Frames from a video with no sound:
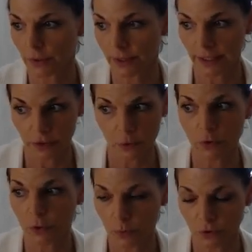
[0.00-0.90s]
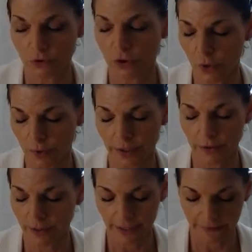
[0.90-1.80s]
Like you just know that
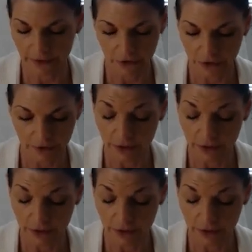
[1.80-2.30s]
your life is just